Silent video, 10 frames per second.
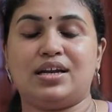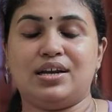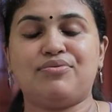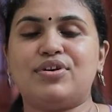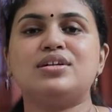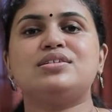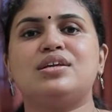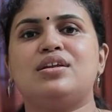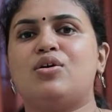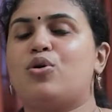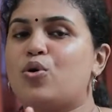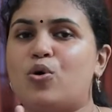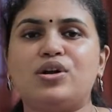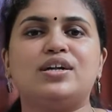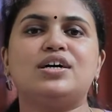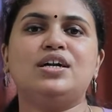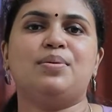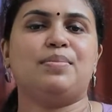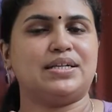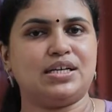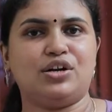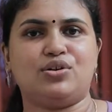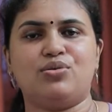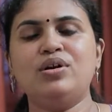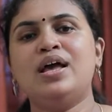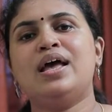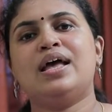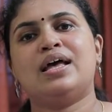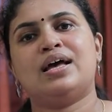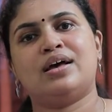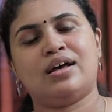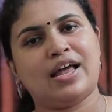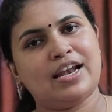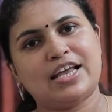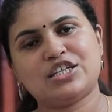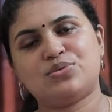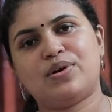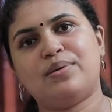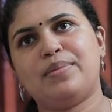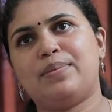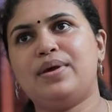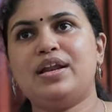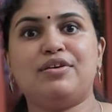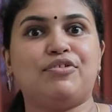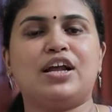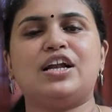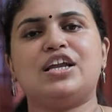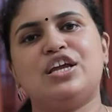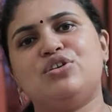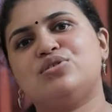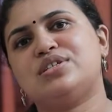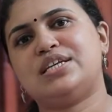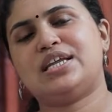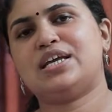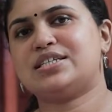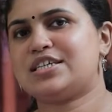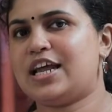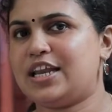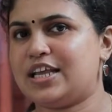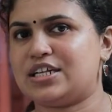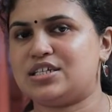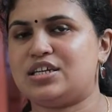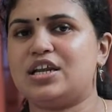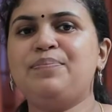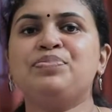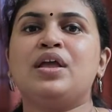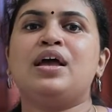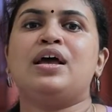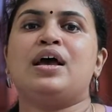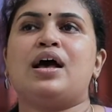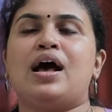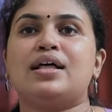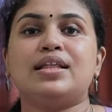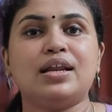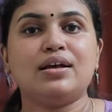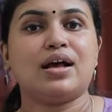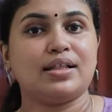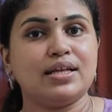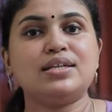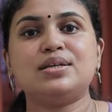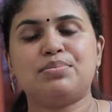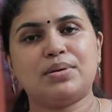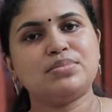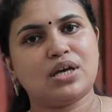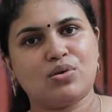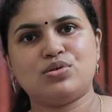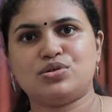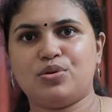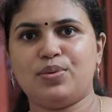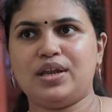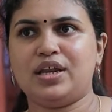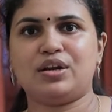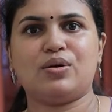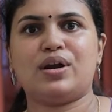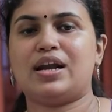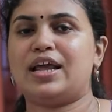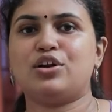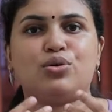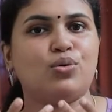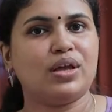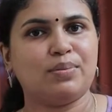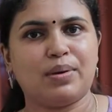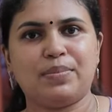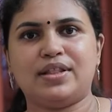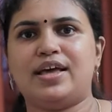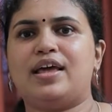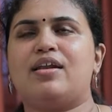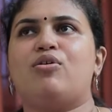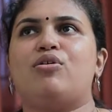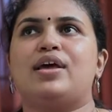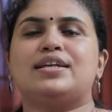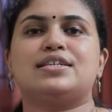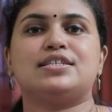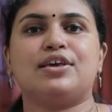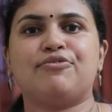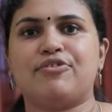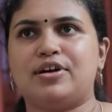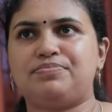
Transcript: difference in or altered muscle tone, and next one may be difficulty in sitting, standing, etc. Other symptoms are also being included, like drooling may be there, or excessive